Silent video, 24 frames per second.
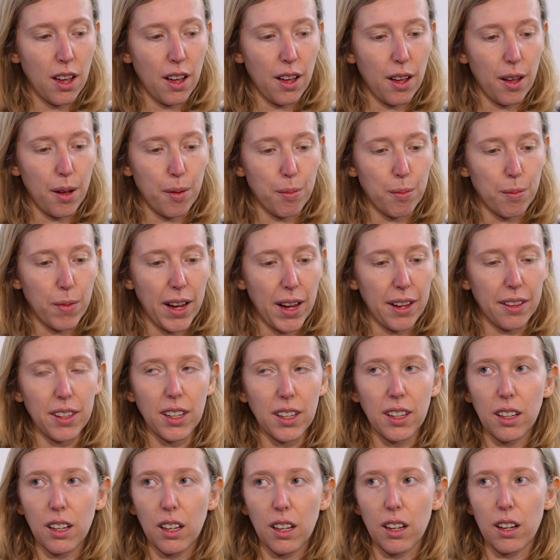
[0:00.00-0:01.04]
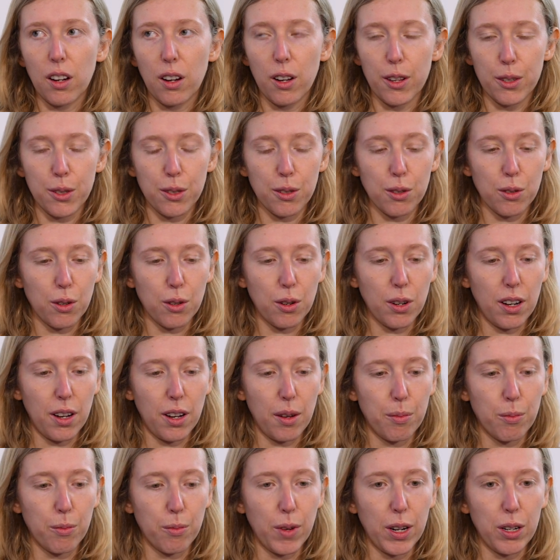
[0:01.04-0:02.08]
I think also
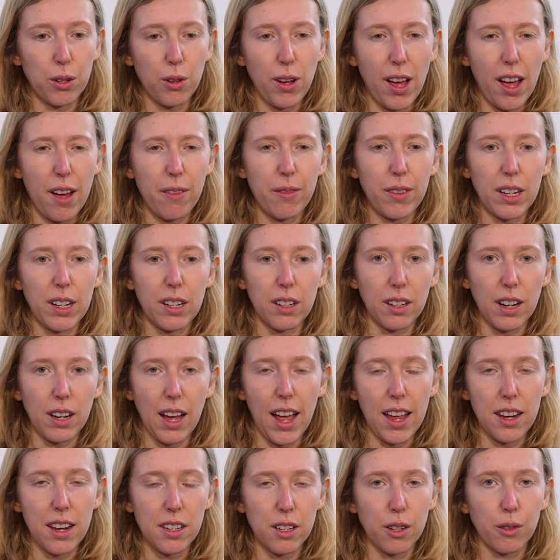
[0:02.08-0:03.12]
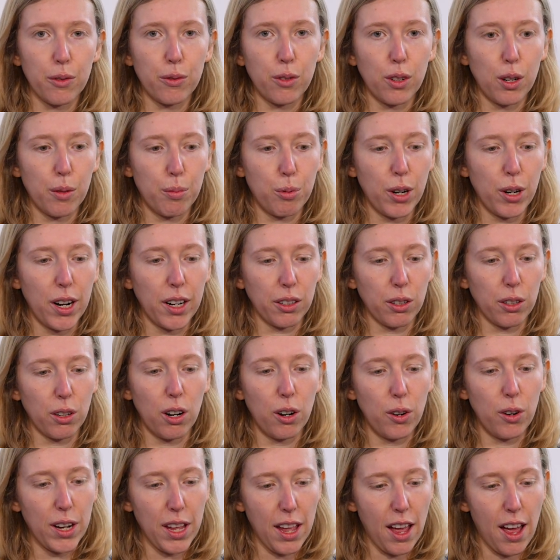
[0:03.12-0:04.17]
when you have an idea for a product, you
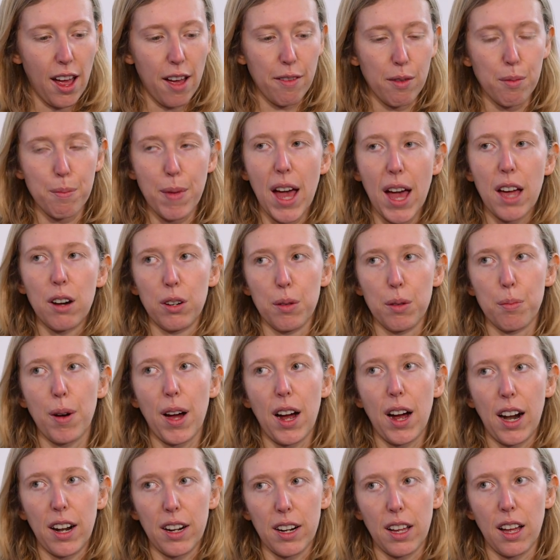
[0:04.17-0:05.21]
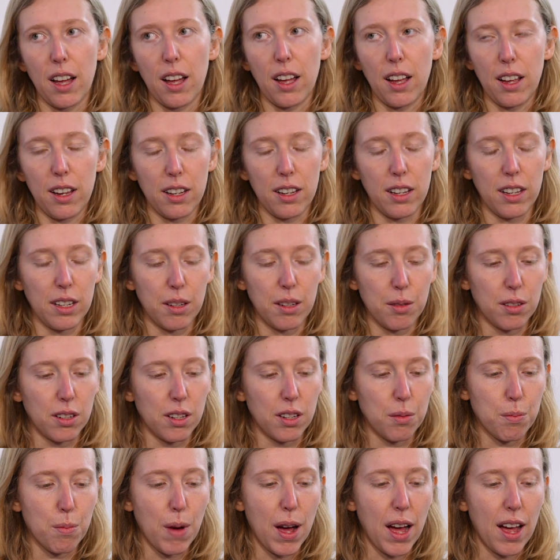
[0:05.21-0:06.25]
already have a battery partner
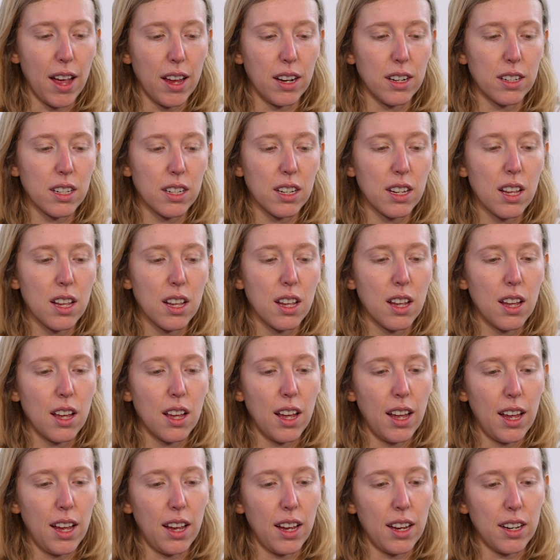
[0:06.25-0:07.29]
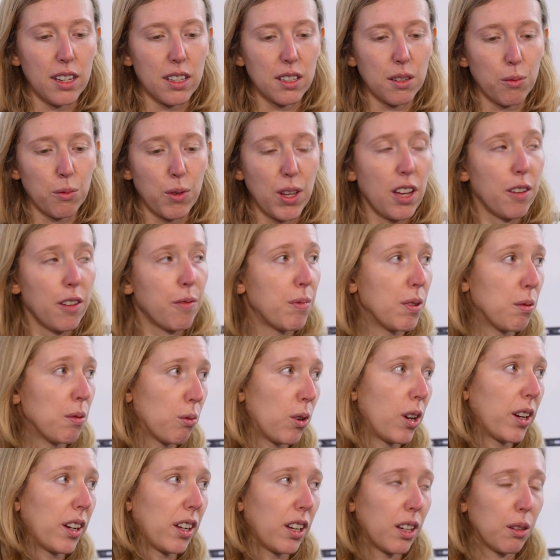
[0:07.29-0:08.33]
in mind. And we have been
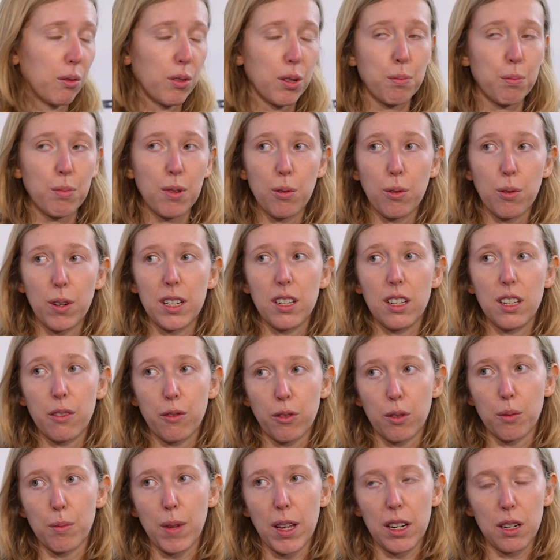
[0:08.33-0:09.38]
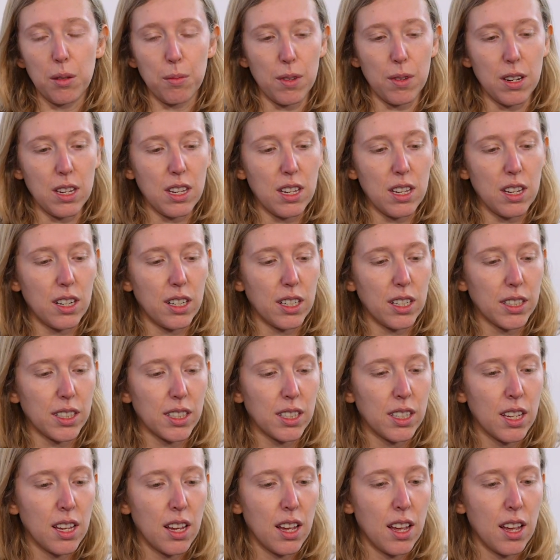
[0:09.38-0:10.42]
working with BYD for many, many
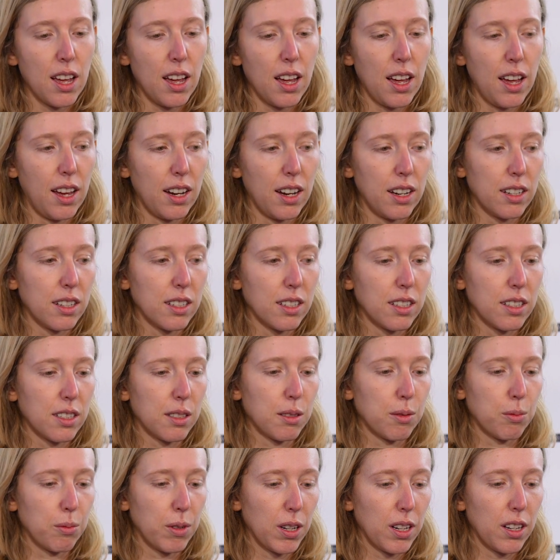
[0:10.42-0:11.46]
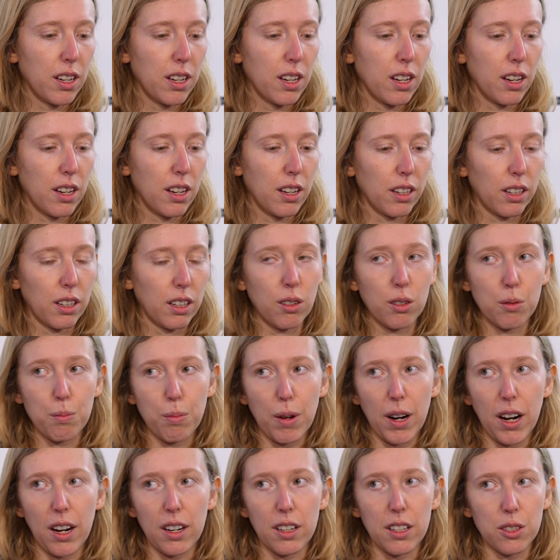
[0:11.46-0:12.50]
years. And it is really a good
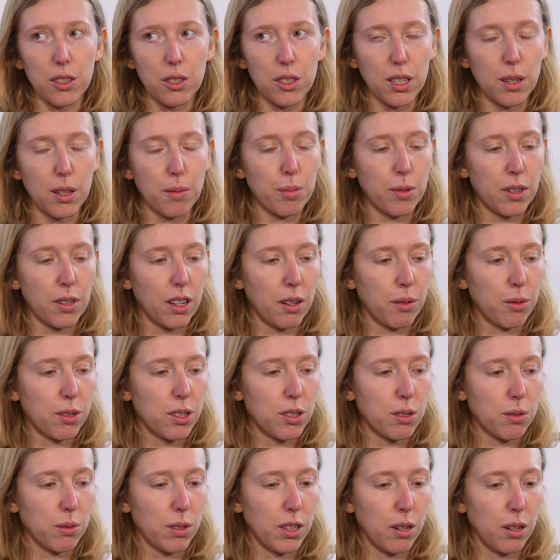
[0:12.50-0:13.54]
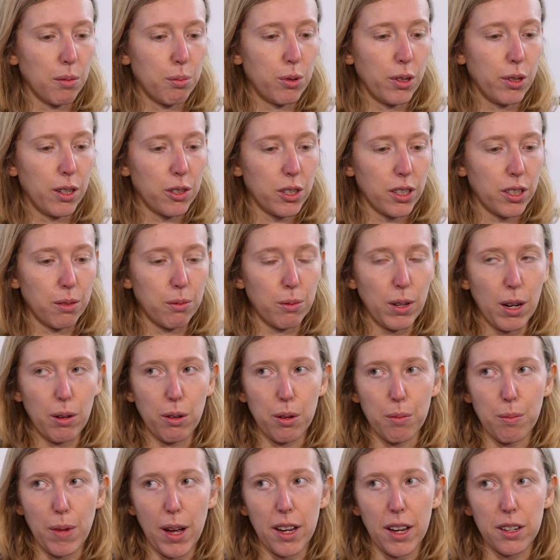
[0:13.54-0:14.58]
partnership, which we appreciate
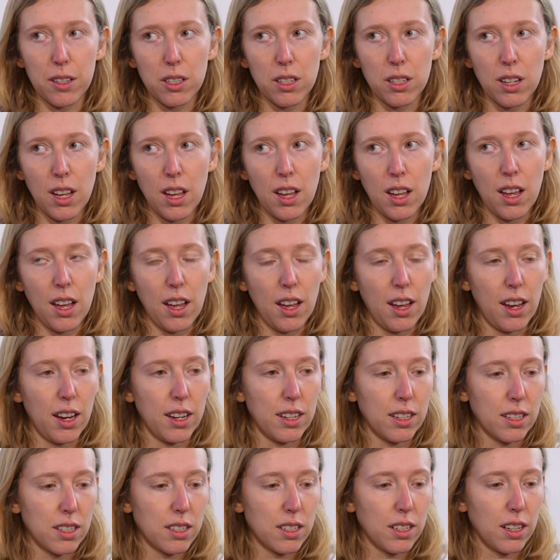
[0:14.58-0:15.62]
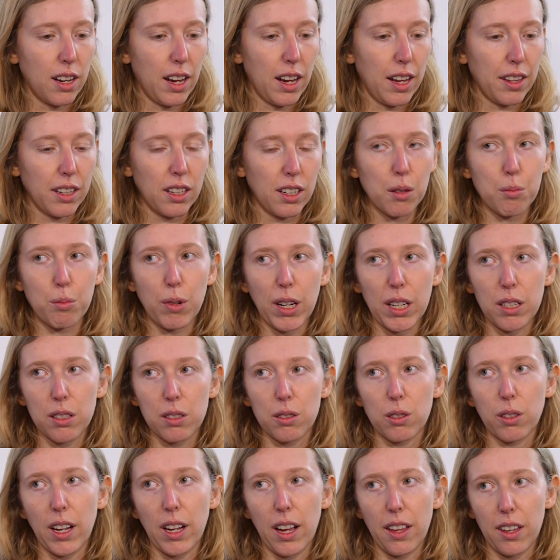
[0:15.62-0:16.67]
very much. And I think it brings
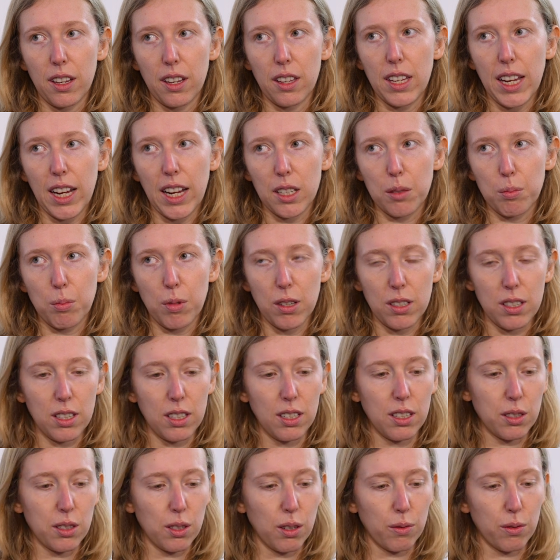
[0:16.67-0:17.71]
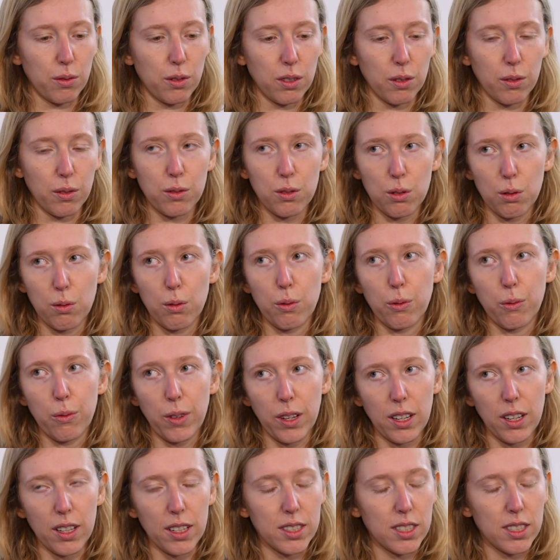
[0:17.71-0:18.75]
together the expertise of two
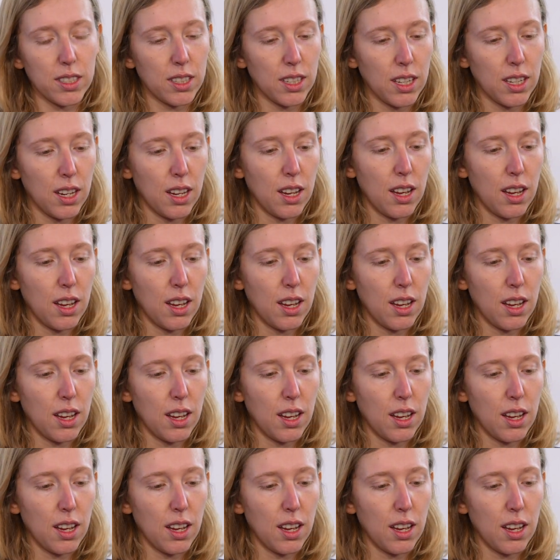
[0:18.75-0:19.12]
fields.